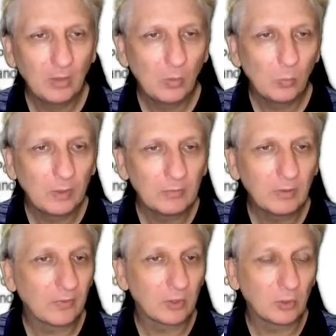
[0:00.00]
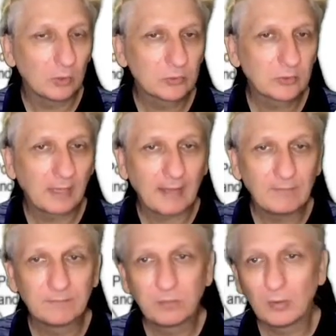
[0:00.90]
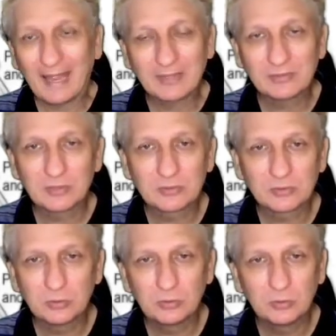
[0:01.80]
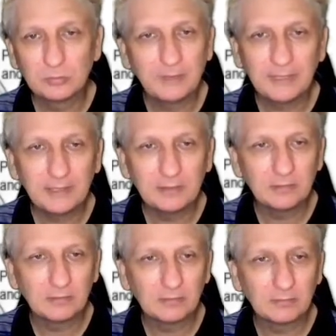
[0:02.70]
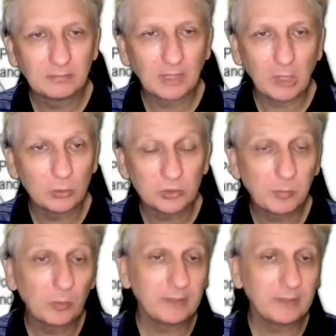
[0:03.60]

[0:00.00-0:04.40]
whether or not the girls have full access to being in the local sporting